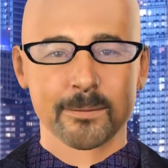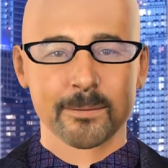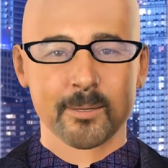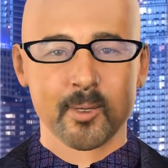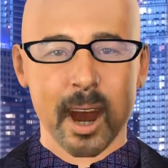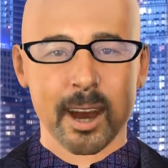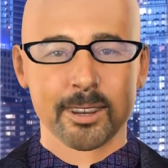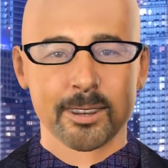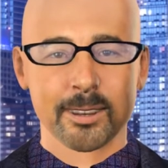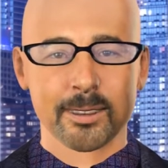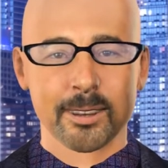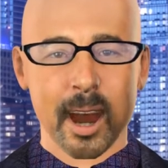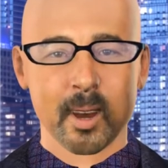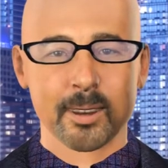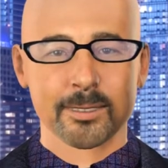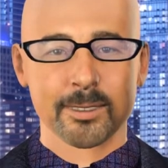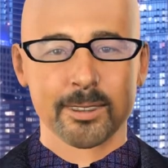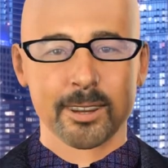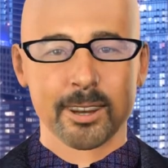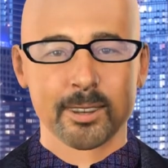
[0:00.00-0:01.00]
with to provide
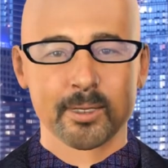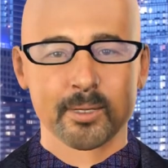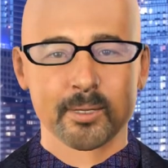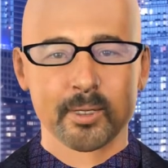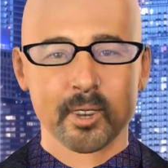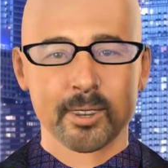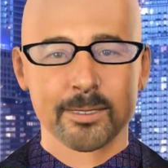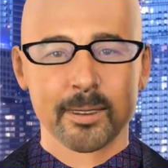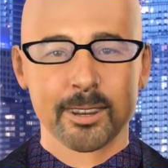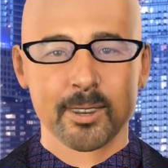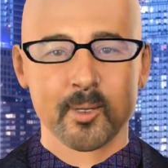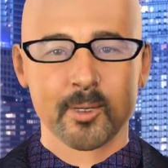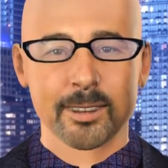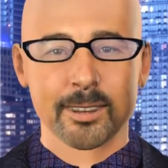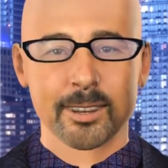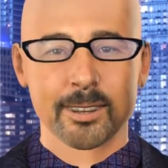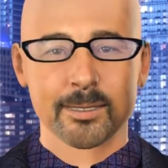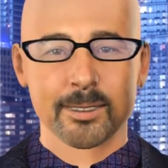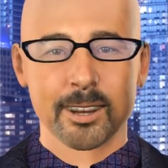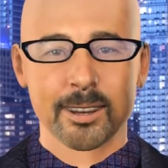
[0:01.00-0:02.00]
flight data integrity
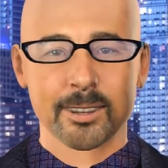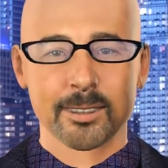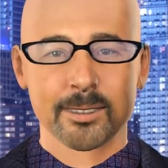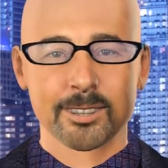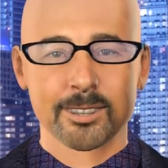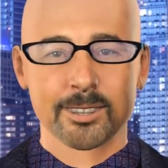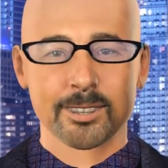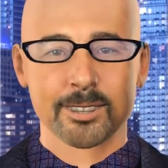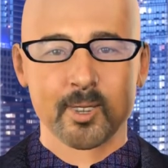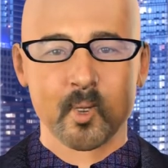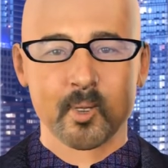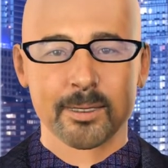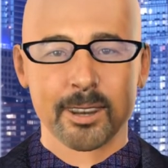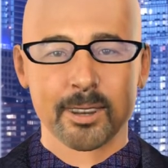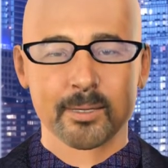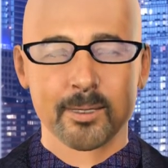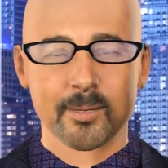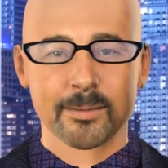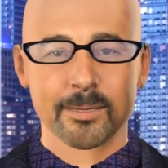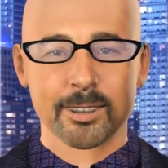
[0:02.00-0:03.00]
and data analytics
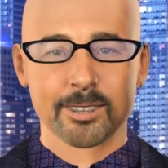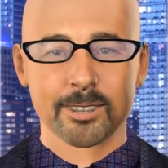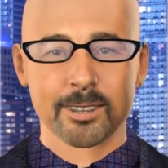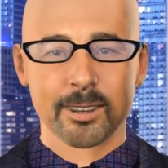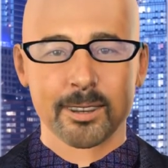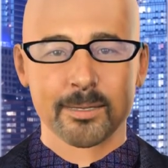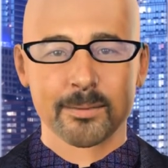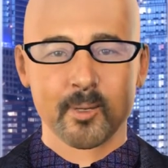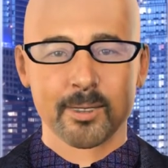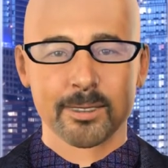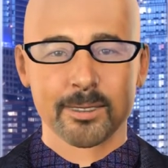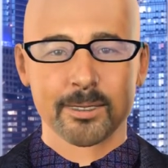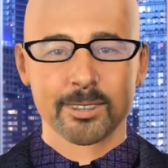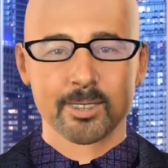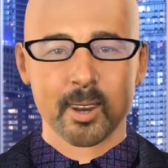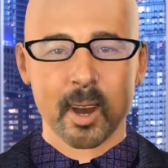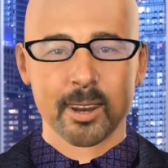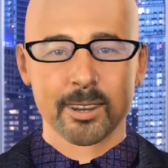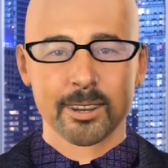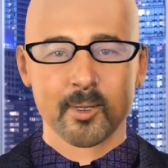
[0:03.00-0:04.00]
effectiveness in a new
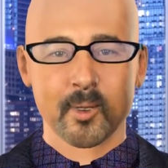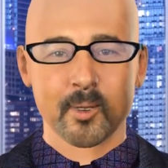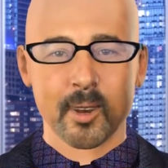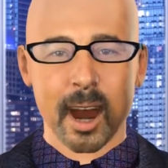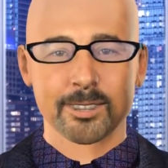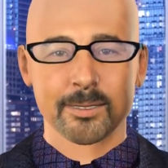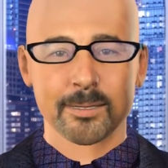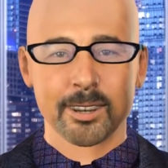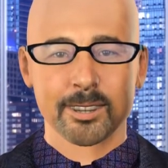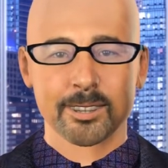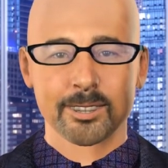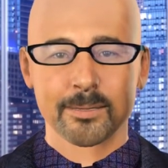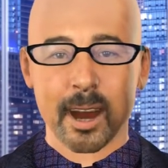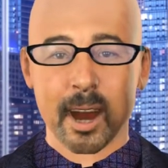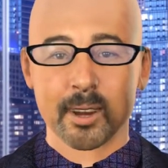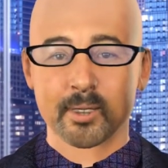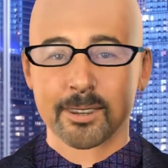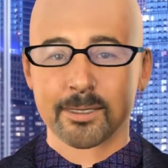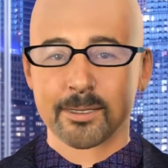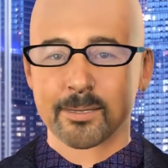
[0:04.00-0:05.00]
exciting aerospace
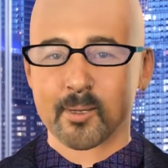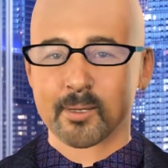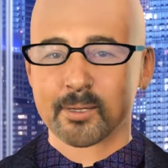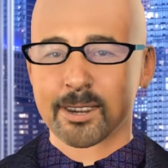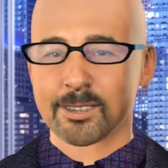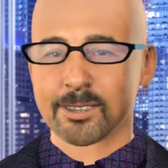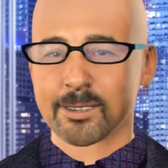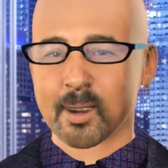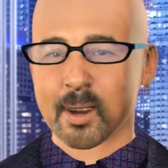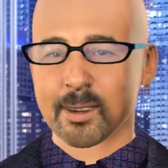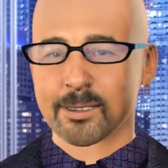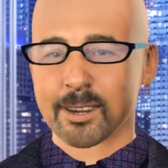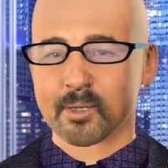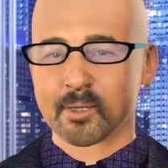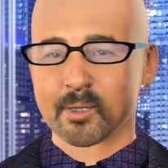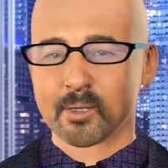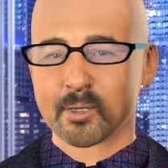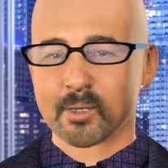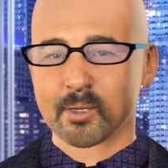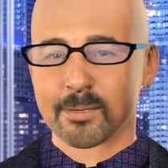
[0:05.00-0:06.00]
project for the Civil
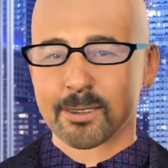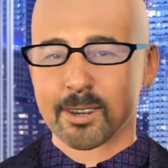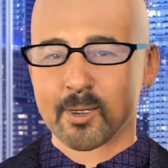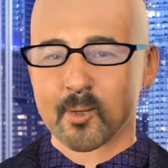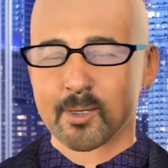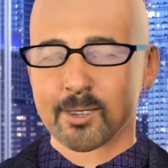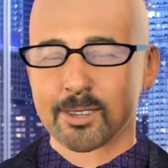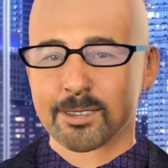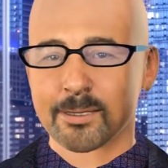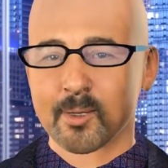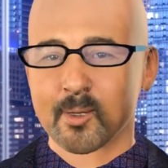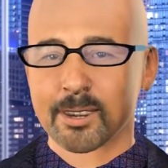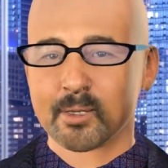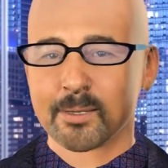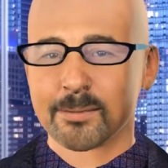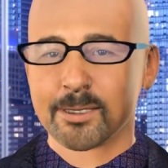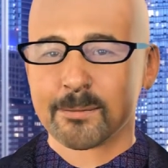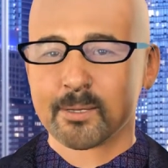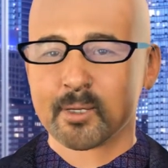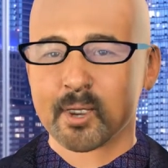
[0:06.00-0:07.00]
Aviation
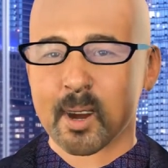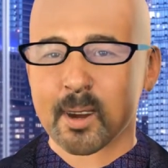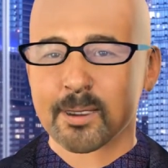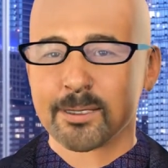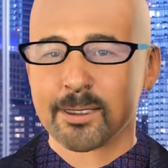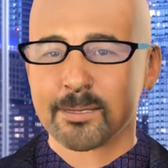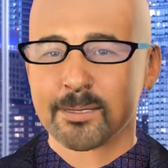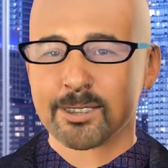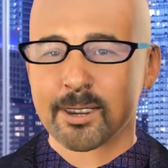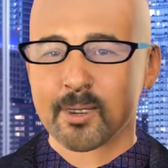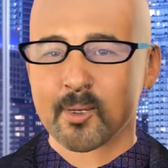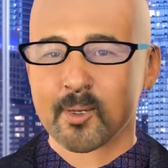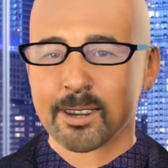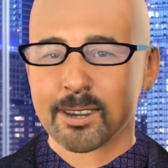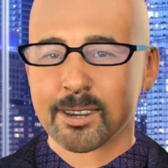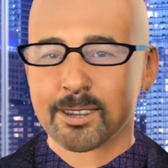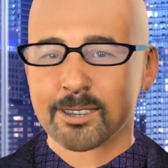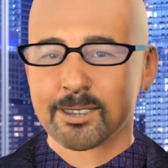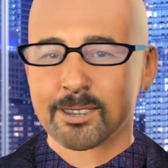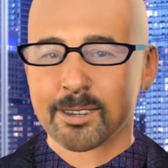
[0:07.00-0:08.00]
Administration of China,
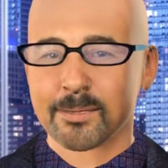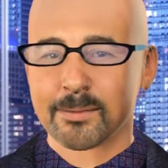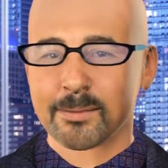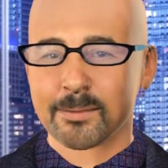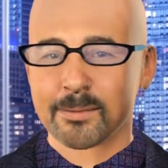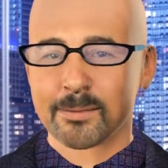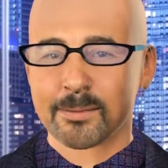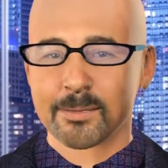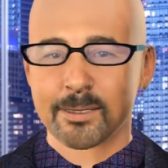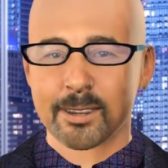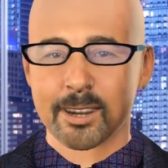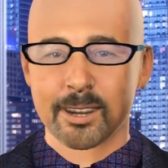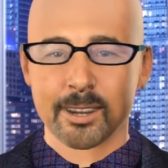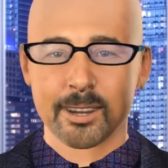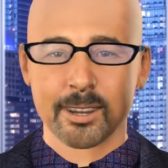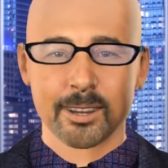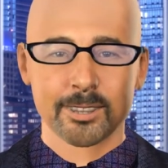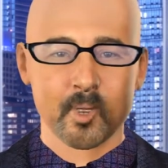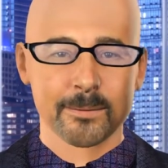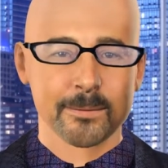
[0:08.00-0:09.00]
CAAC.
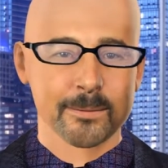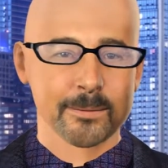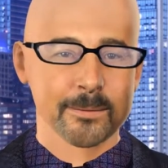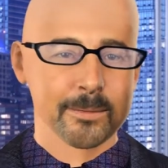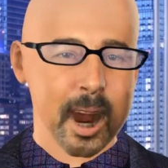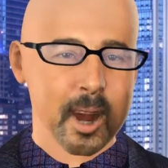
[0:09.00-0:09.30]
This is